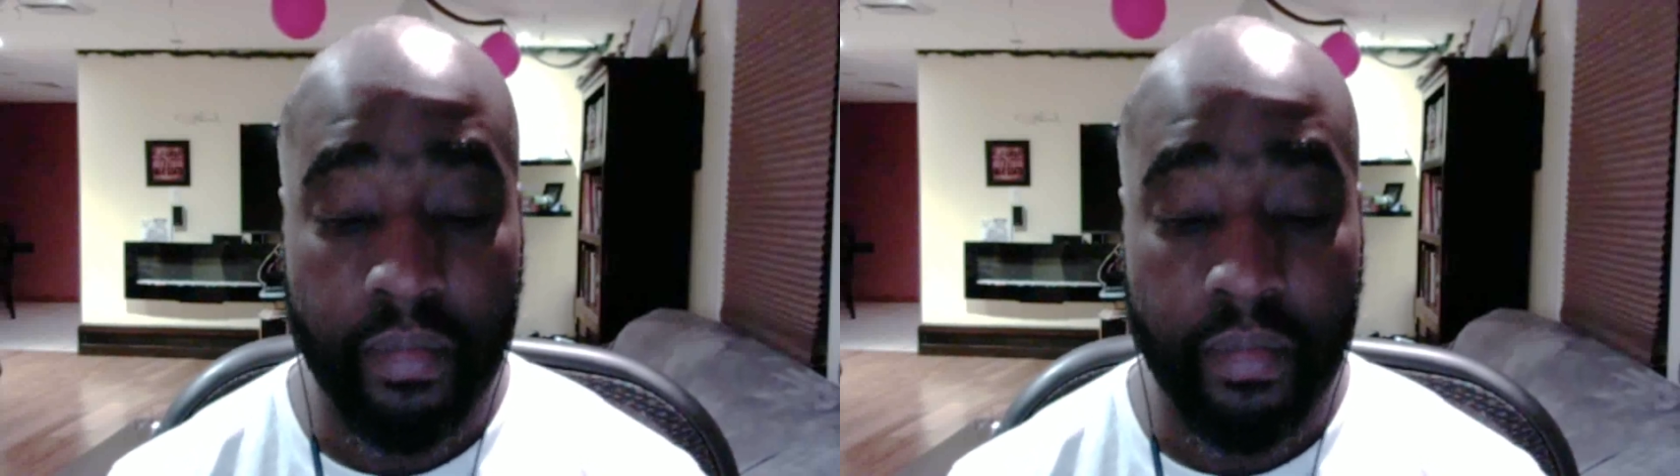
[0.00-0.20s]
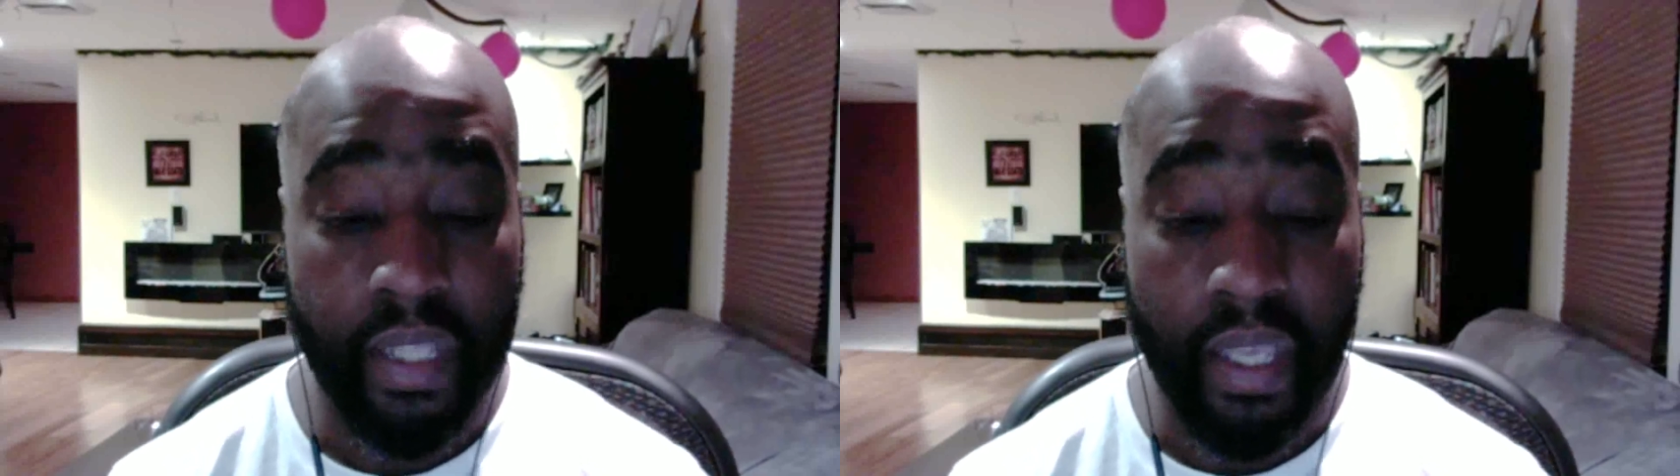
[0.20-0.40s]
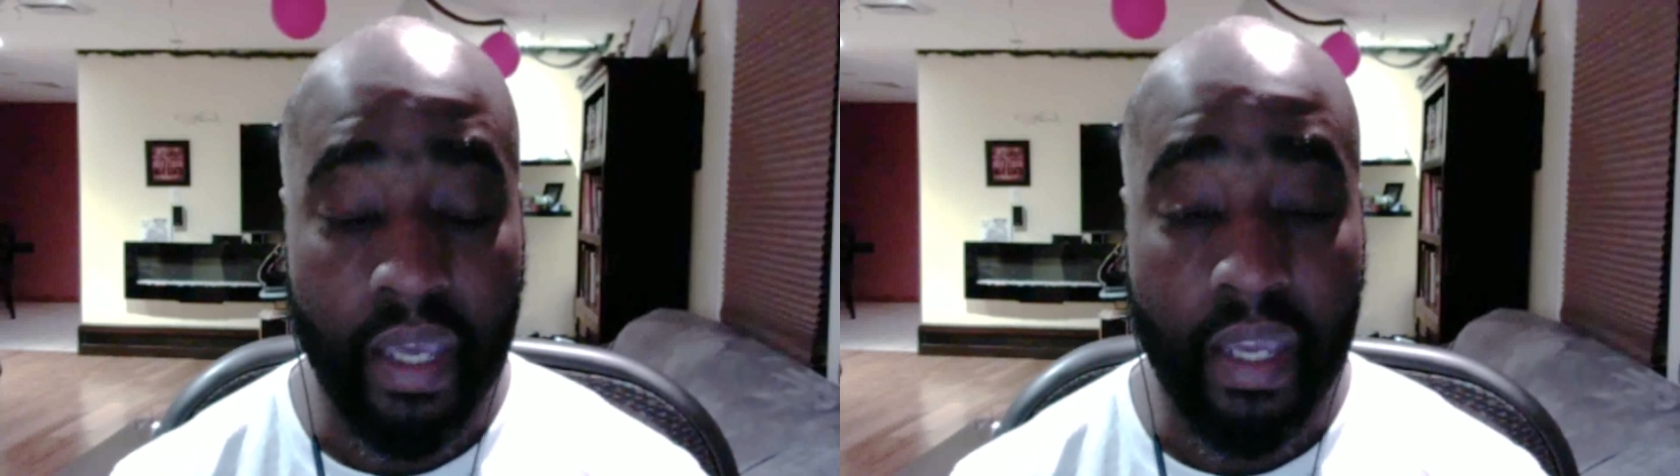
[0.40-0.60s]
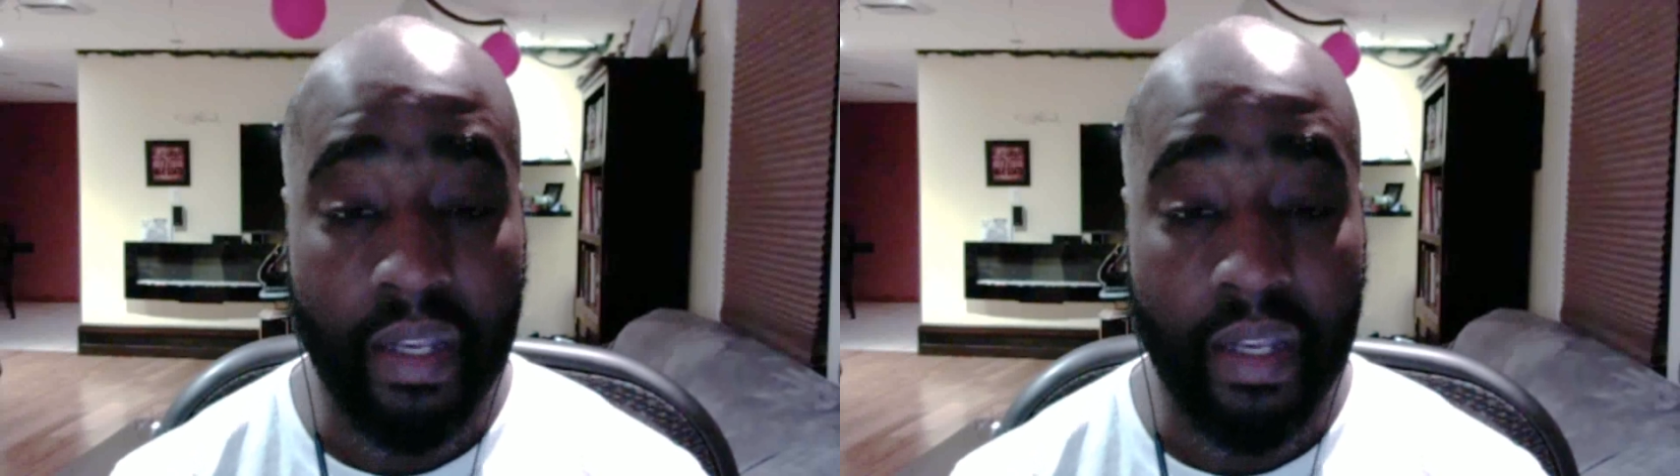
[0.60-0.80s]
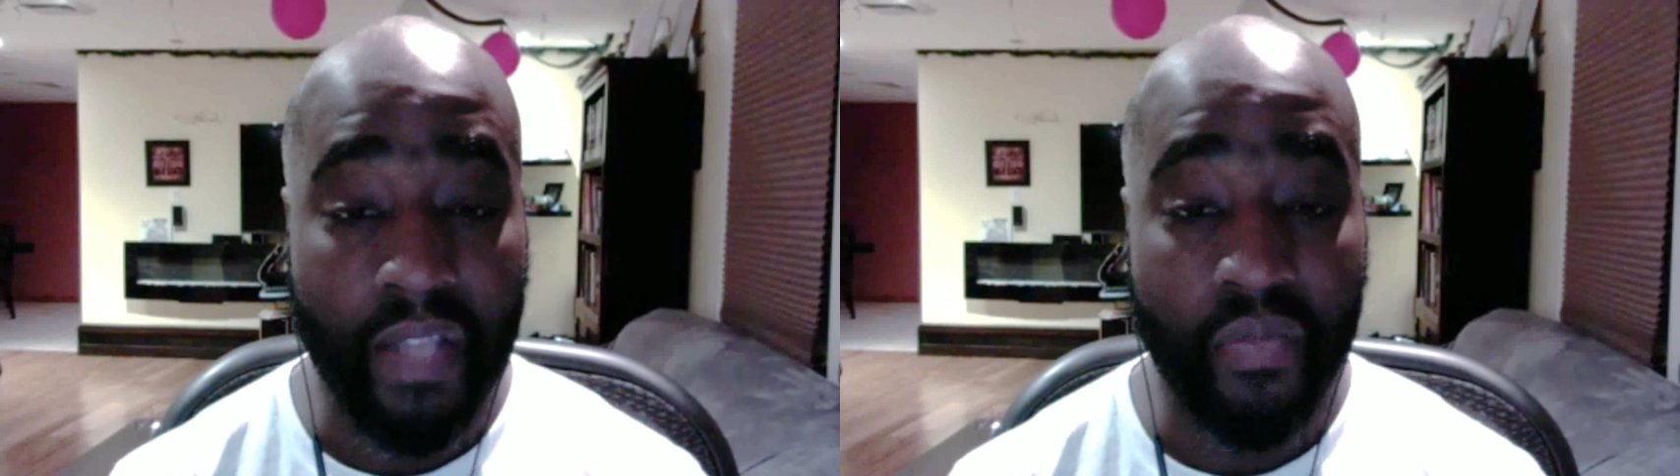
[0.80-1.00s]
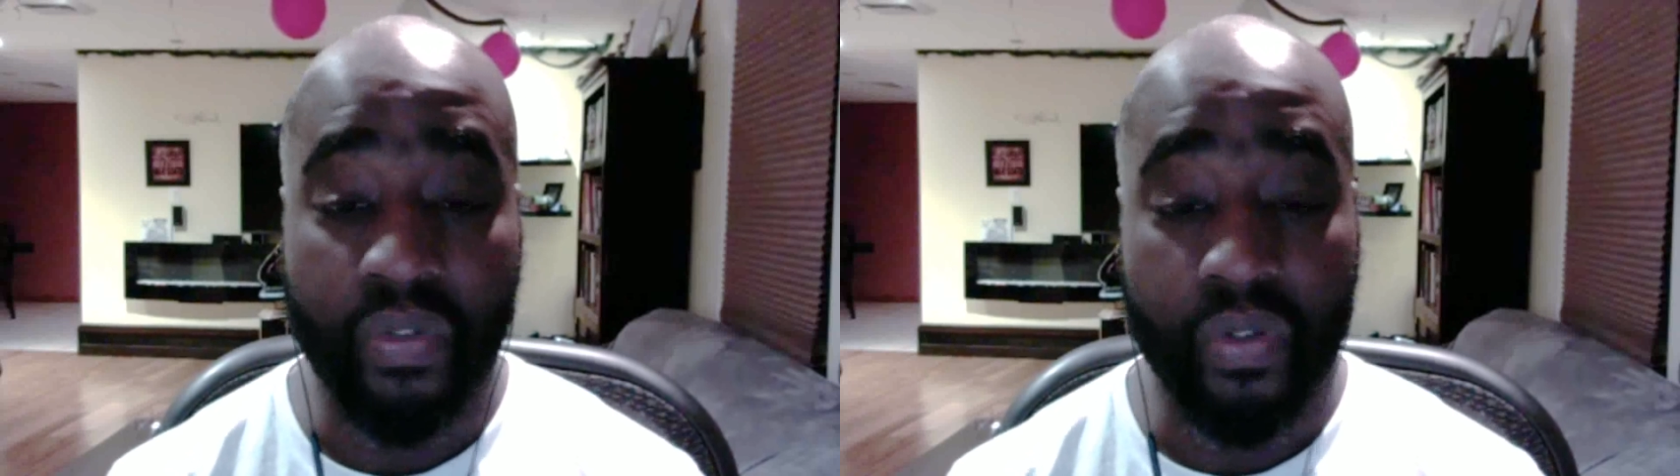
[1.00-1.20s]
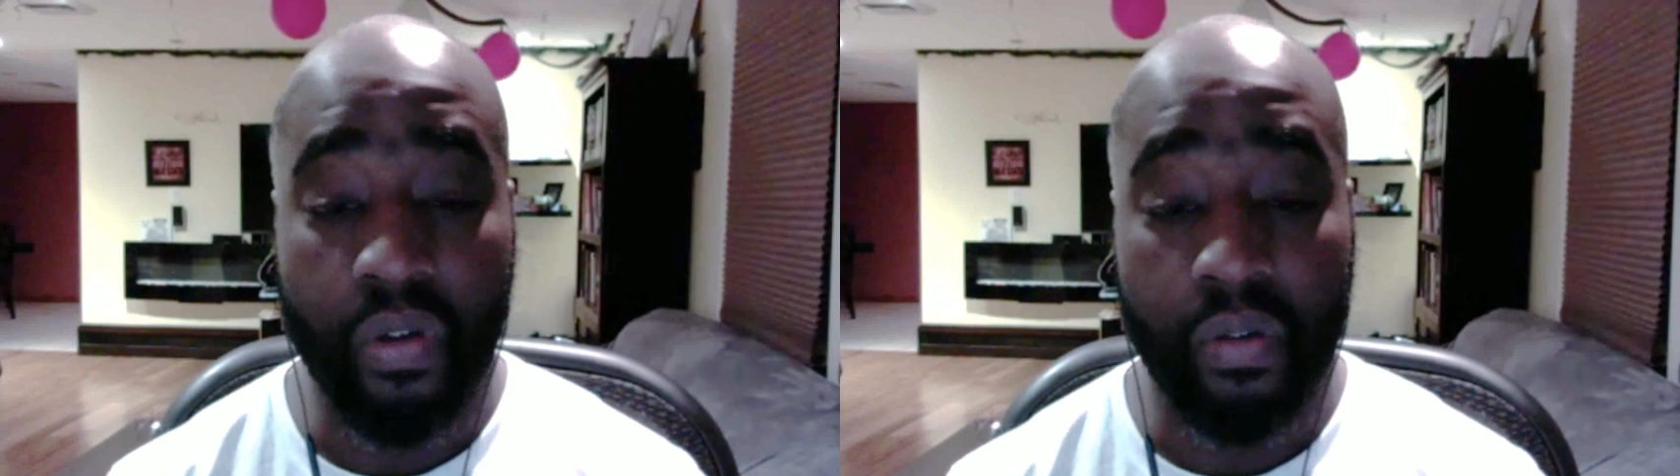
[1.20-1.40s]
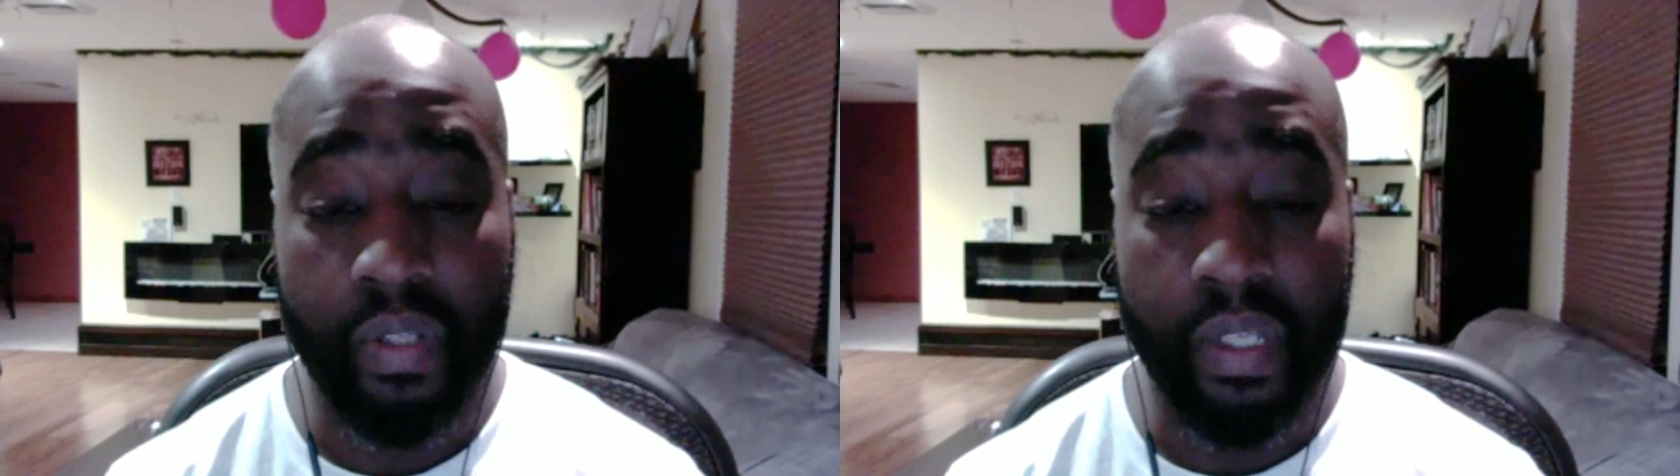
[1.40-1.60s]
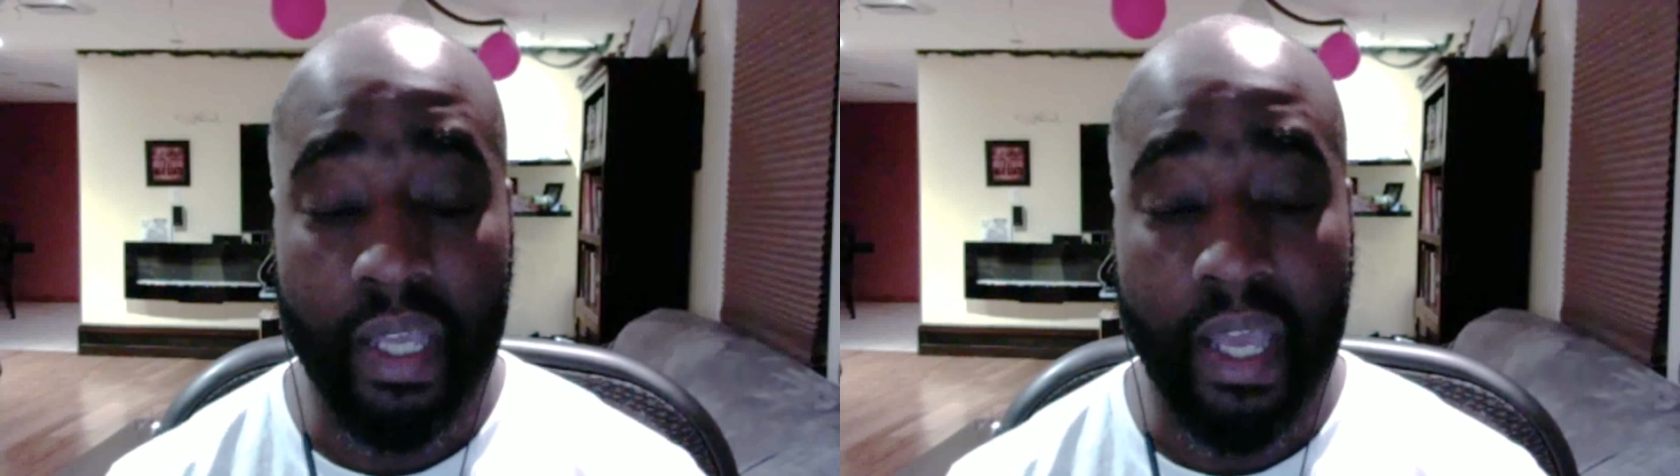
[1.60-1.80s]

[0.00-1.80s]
And as a result, it